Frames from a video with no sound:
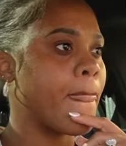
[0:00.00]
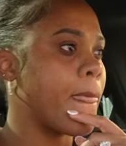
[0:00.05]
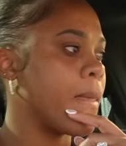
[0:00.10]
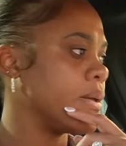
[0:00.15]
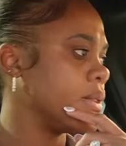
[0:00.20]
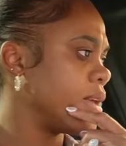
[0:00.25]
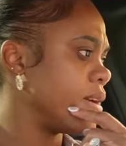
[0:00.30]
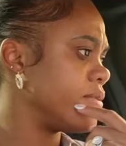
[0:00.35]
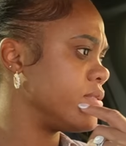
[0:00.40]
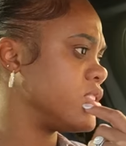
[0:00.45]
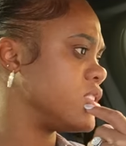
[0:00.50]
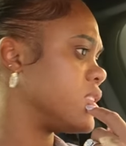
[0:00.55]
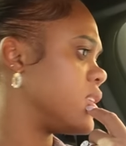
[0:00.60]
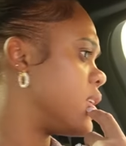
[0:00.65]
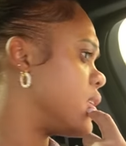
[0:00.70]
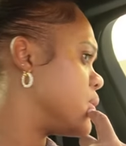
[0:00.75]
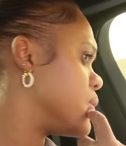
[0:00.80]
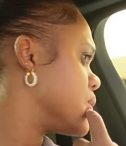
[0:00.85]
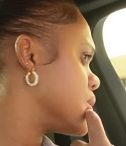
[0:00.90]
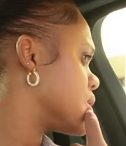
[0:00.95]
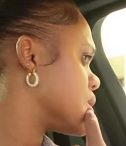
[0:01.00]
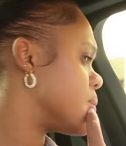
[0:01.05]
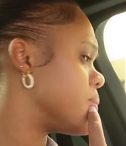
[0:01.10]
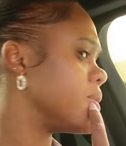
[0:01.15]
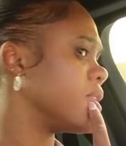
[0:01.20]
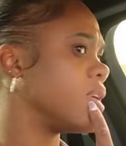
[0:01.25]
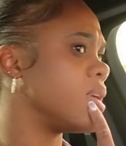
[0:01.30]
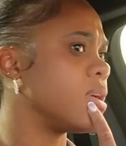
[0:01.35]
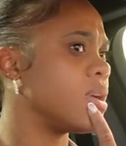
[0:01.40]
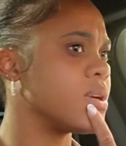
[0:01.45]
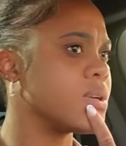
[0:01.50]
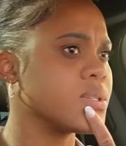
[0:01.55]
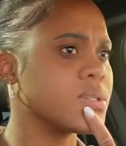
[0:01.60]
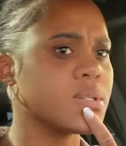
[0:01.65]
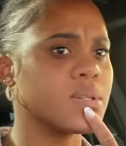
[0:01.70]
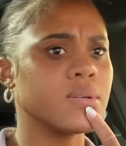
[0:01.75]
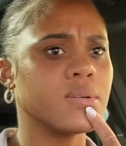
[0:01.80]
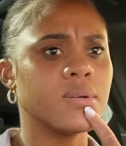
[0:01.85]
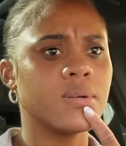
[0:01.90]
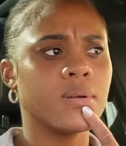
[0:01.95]
I wonder have been know some of the years?
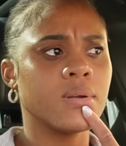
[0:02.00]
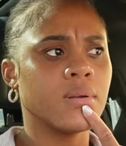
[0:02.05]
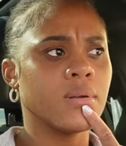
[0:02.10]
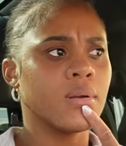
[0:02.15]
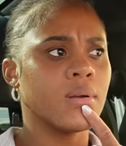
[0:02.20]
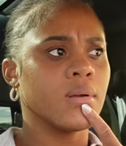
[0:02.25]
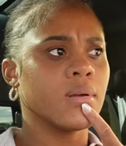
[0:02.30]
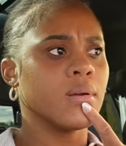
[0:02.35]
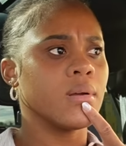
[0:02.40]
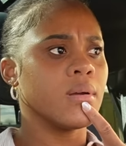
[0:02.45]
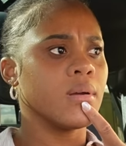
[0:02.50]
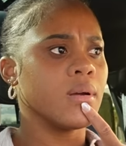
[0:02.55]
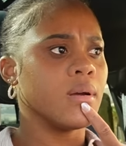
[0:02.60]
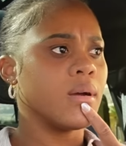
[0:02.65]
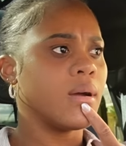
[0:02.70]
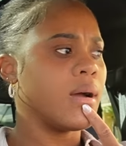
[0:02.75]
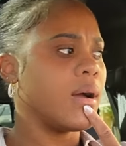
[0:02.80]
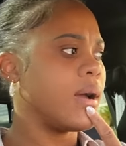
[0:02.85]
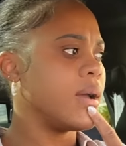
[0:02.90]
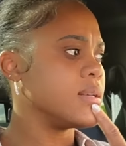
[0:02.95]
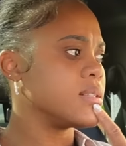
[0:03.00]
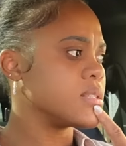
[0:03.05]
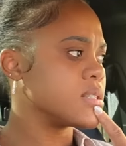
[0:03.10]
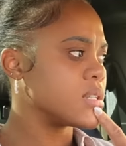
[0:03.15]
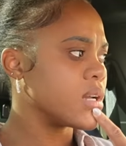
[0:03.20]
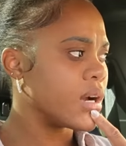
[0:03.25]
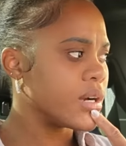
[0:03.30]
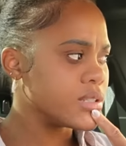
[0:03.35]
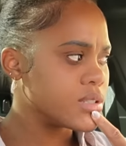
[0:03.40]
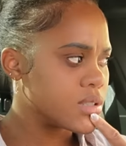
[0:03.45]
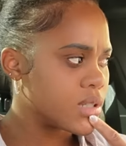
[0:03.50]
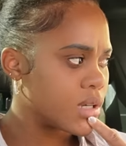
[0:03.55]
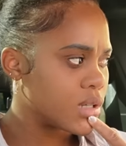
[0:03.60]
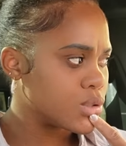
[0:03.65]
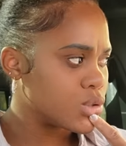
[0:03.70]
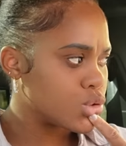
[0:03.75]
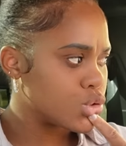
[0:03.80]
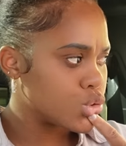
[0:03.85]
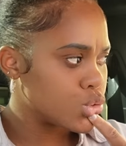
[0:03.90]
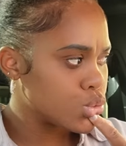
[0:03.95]
so I
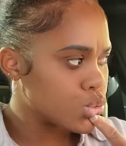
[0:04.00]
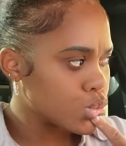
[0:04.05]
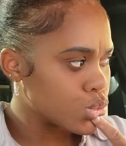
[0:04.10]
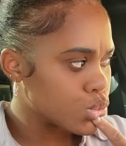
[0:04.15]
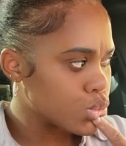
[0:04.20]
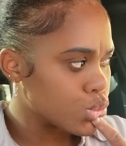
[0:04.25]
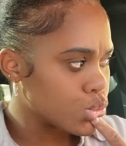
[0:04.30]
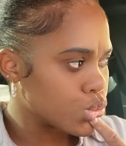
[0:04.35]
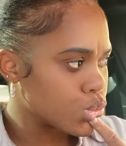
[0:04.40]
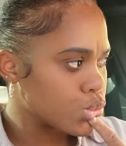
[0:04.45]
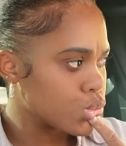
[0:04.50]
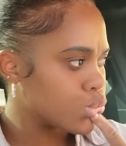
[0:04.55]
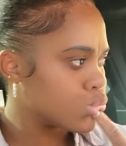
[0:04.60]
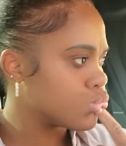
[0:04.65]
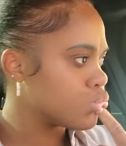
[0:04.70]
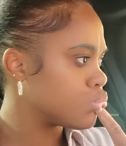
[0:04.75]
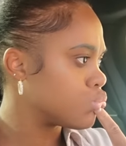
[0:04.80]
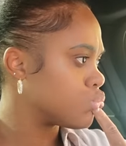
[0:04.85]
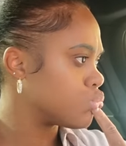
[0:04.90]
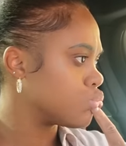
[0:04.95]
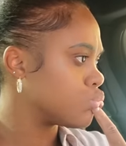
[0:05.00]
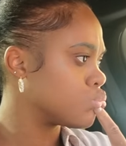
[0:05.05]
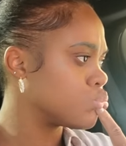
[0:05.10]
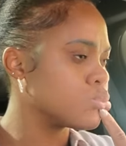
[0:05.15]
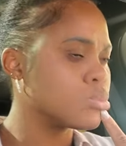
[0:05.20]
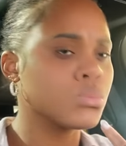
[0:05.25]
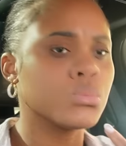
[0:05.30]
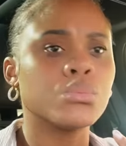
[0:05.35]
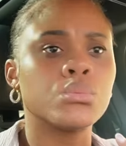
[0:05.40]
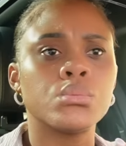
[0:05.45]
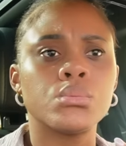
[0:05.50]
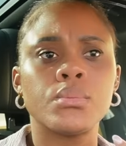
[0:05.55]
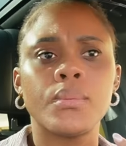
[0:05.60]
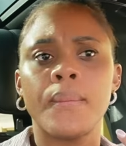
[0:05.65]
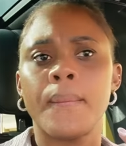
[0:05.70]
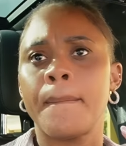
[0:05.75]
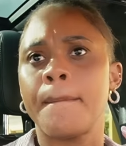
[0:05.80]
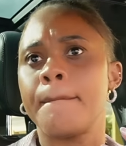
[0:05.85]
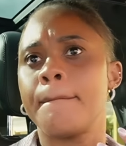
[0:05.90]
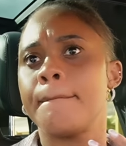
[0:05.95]
started to
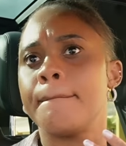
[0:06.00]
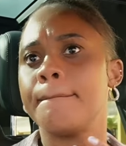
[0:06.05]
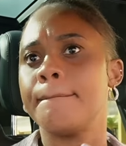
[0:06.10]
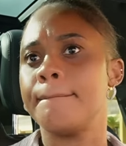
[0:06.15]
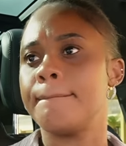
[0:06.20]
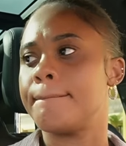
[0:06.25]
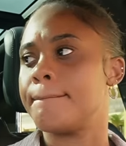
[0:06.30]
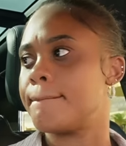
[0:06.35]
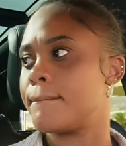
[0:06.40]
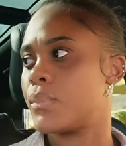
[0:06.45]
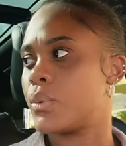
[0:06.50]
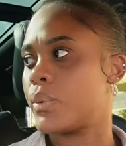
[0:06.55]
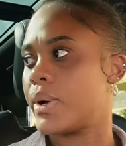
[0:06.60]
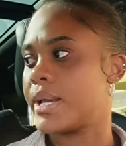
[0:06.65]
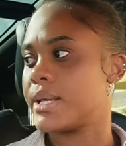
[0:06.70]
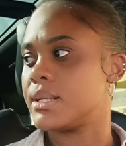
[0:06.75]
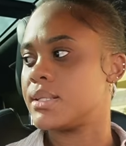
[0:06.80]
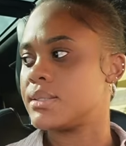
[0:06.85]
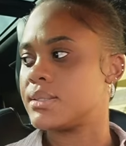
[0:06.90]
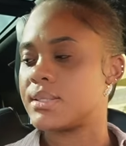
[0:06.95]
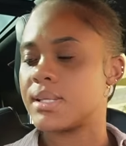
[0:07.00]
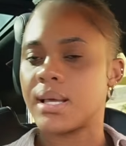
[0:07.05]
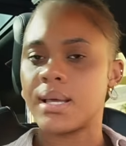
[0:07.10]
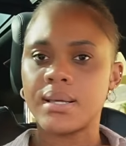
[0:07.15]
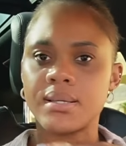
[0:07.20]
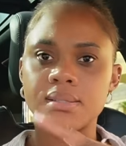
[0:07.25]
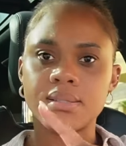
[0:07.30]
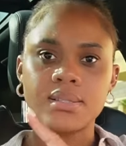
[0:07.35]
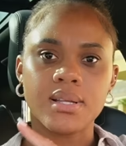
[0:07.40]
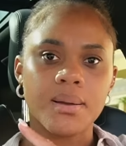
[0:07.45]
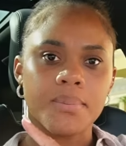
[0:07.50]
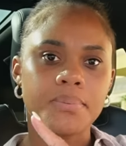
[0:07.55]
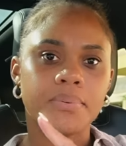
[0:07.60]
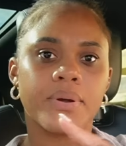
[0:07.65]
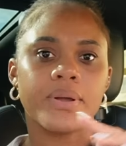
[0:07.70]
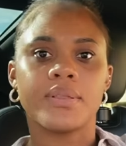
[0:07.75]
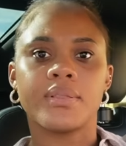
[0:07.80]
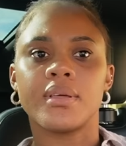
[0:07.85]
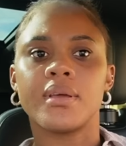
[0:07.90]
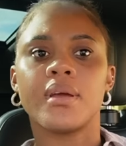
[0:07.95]
hmm, why didn't I stop
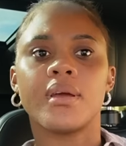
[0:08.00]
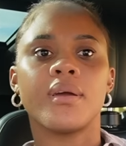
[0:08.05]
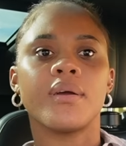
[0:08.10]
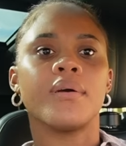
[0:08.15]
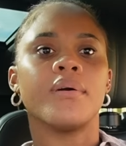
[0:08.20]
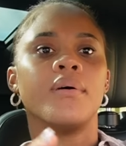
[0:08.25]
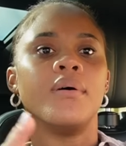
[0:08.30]
right there?